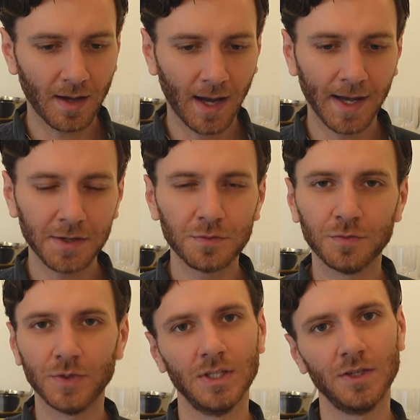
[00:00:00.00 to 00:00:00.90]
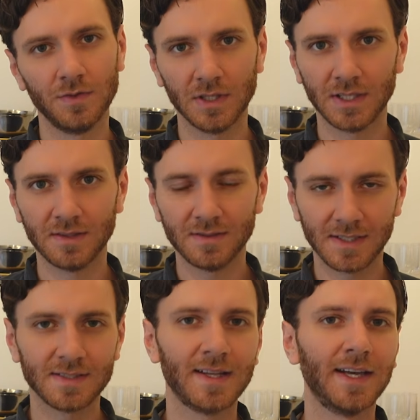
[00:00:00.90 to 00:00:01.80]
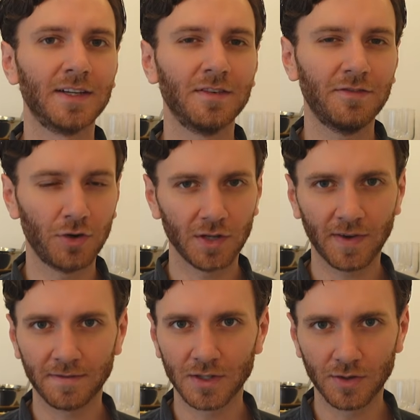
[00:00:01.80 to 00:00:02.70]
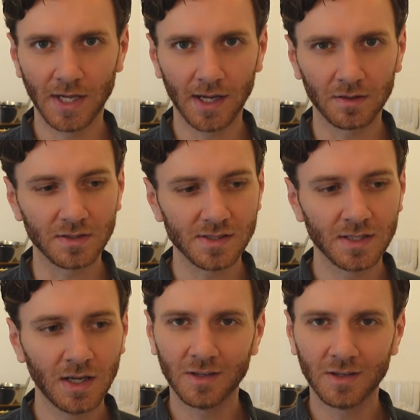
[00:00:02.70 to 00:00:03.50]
I really dislike 45-degree angles,